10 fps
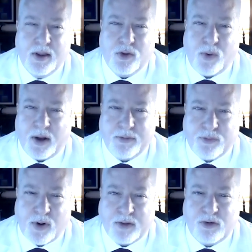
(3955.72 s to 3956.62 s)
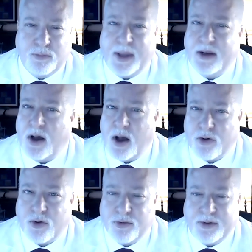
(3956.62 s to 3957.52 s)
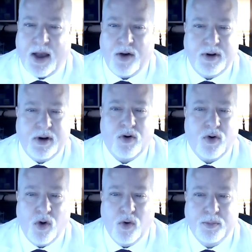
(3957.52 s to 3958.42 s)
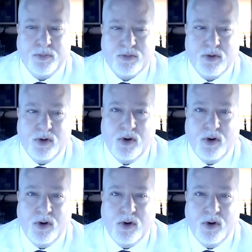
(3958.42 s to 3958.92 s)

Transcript: The reality for us has been to hunker down in our homes,